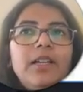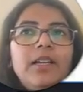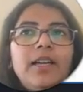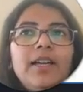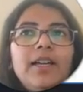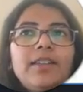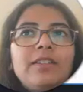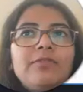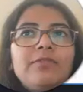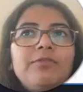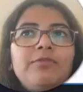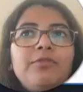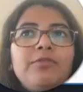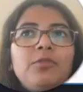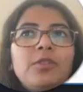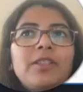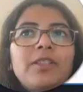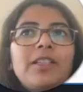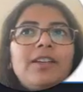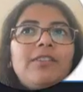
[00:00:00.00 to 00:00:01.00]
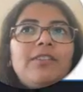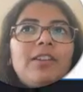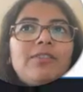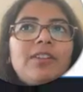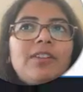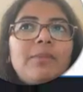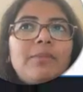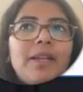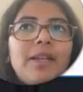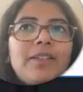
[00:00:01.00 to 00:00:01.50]
And the fourth level of
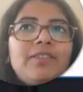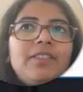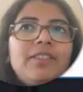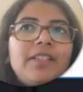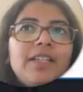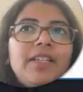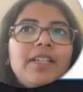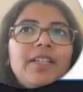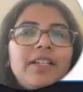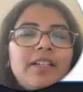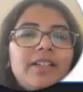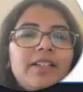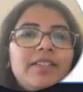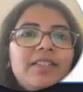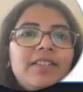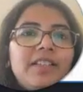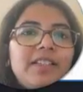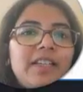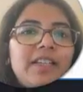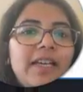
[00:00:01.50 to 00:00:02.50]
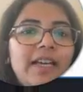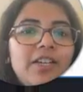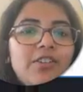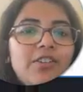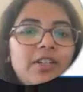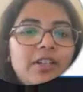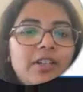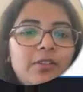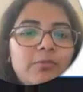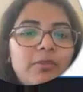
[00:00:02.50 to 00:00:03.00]
complexity here is an
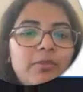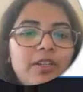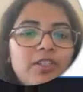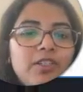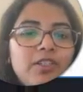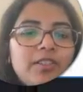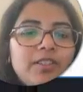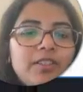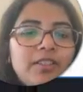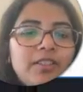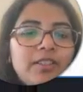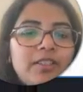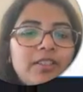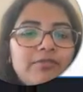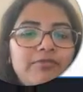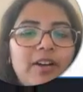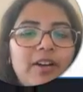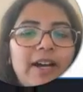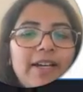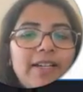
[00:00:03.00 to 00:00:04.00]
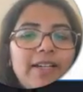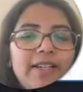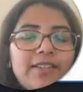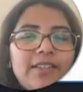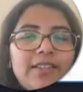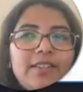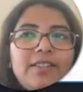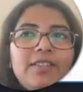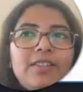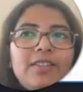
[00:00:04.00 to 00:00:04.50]
agent, which is defined as
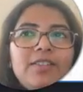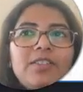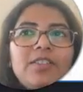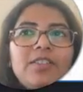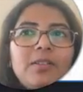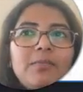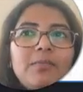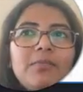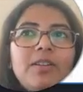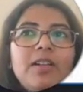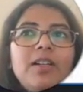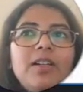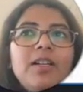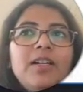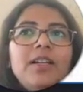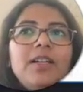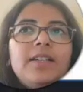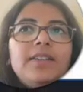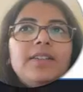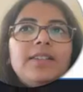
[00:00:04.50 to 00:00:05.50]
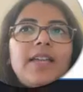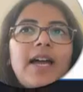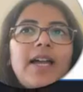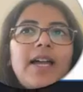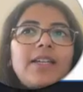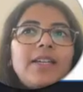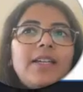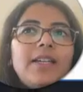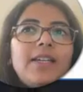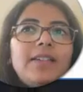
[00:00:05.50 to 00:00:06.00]
a system
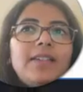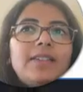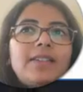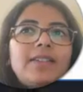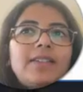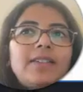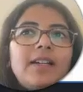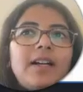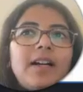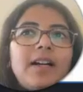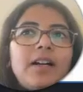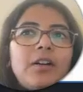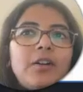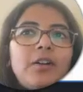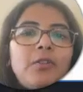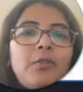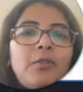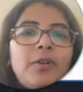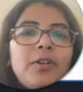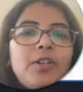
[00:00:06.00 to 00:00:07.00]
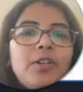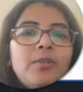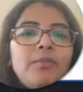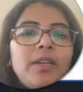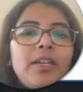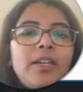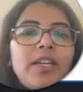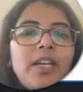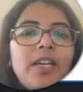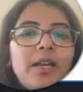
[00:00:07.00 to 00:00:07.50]
that is going to
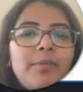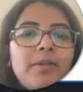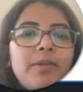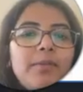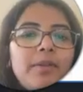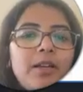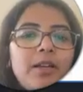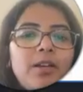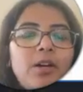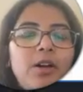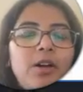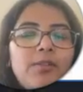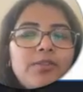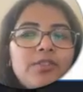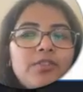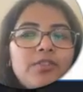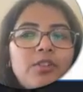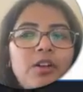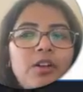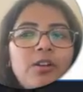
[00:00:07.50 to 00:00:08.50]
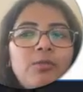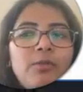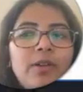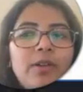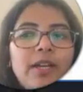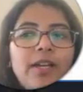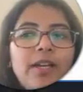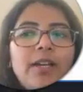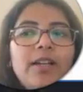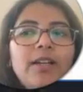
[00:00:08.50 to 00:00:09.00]
be capable of
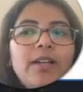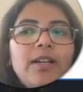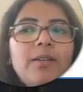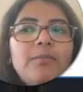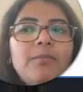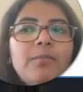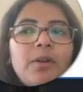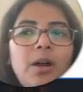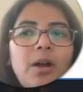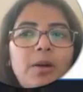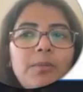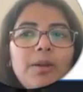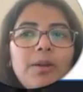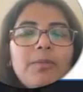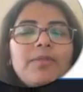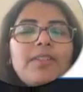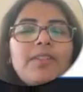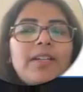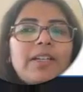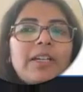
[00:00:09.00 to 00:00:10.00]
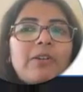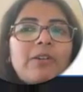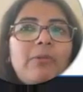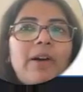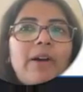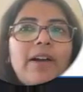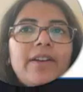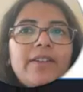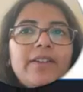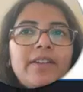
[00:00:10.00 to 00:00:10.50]
solving problems that
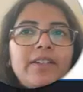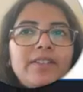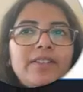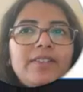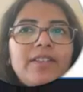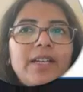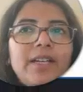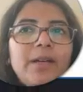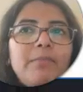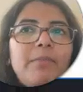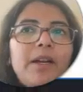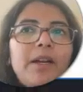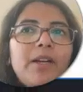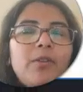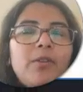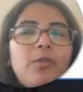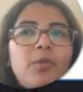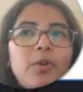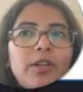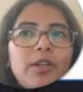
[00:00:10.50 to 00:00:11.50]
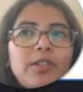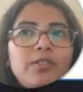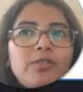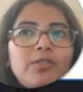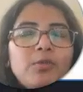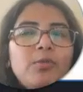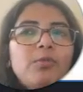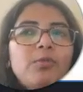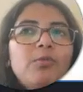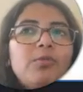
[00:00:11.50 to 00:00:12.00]
require reasoning by going
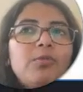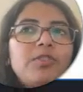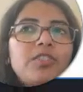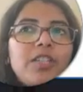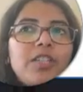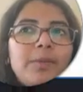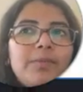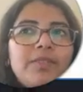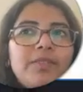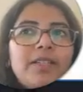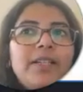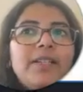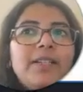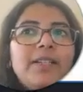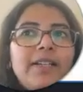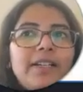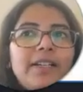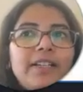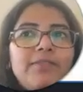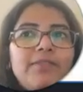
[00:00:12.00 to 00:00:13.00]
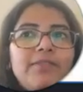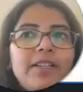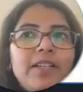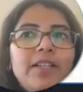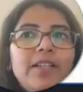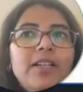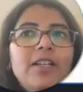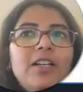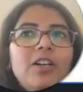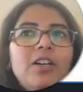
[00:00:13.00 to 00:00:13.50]
through steps
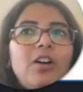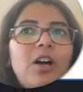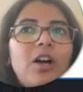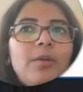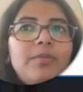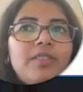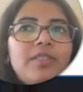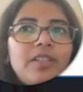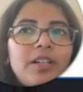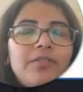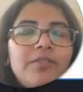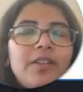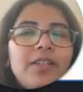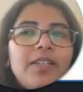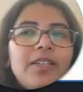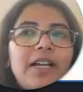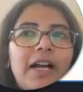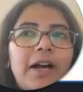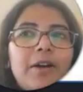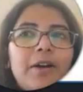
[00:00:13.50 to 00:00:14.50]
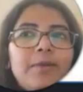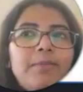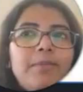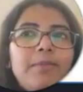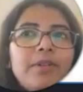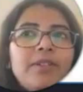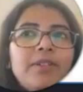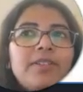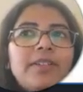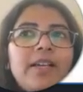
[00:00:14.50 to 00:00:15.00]
iteratively, observing the
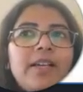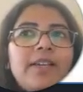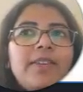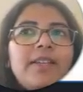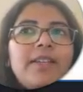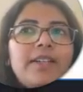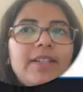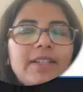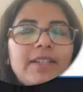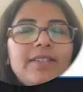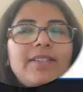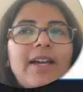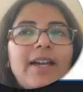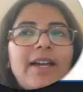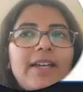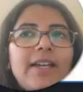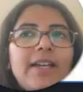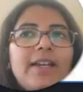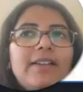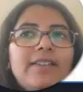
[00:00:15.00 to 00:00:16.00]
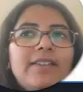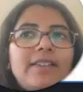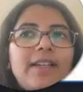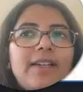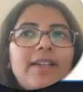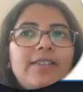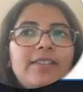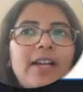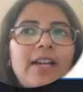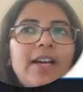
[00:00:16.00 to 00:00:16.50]
outputs, and then deciding its
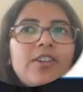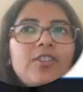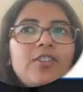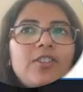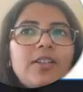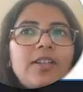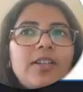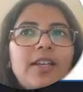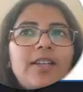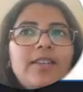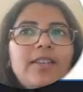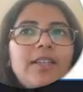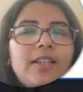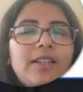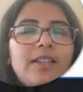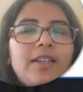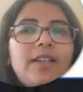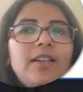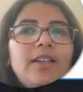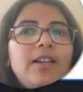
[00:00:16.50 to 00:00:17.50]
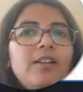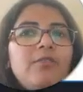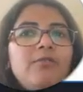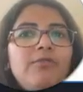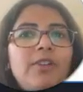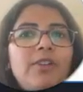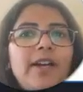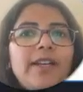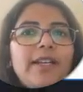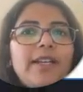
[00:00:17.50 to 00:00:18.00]
next action, and then
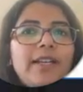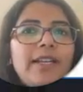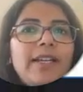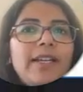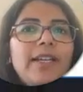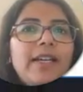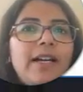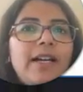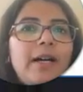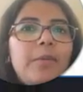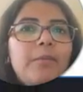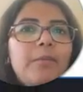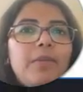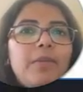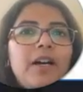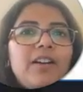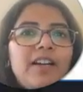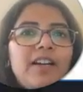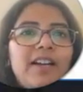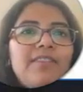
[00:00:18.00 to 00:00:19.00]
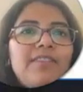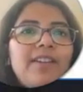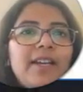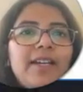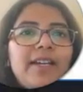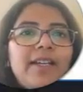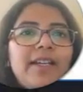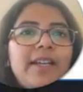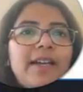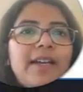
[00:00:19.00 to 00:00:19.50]
finally arriving
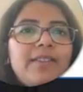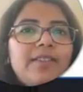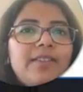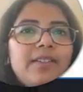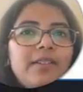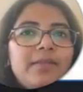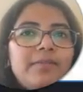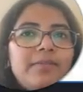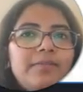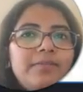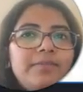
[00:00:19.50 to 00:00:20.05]
at an answer.